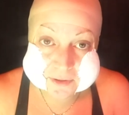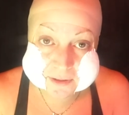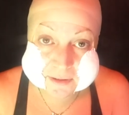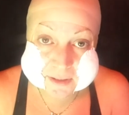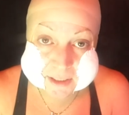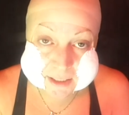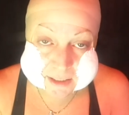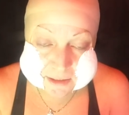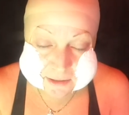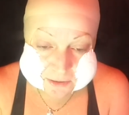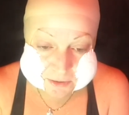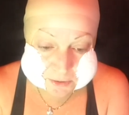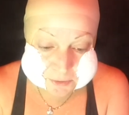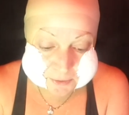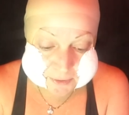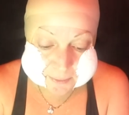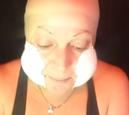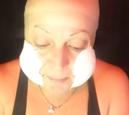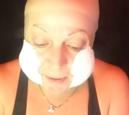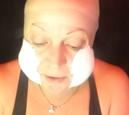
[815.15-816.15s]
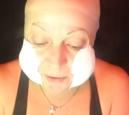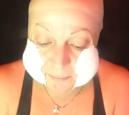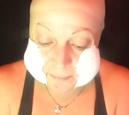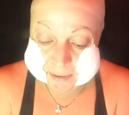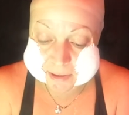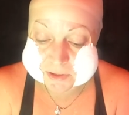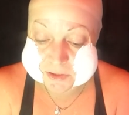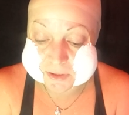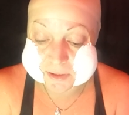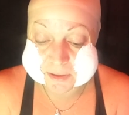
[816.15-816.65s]
think, like, doing the Model
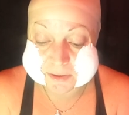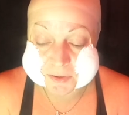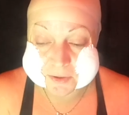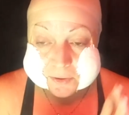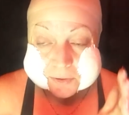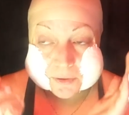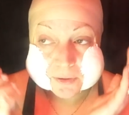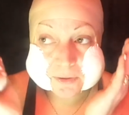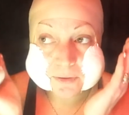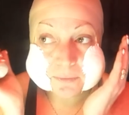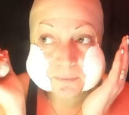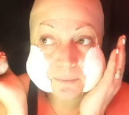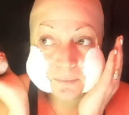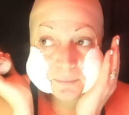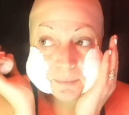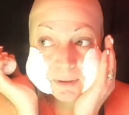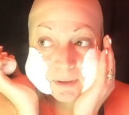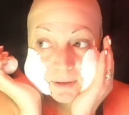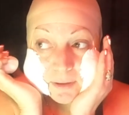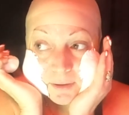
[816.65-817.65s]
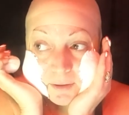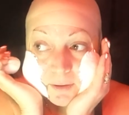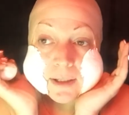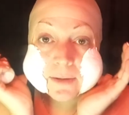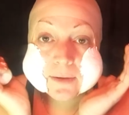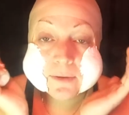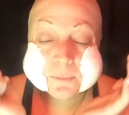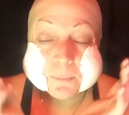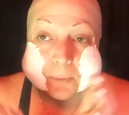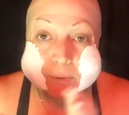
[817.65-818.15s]
Magic is hard, but
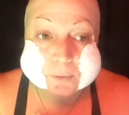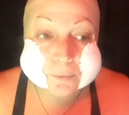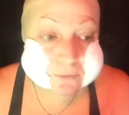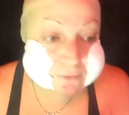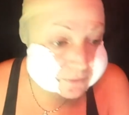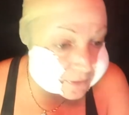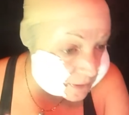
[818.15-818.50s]
at this point we've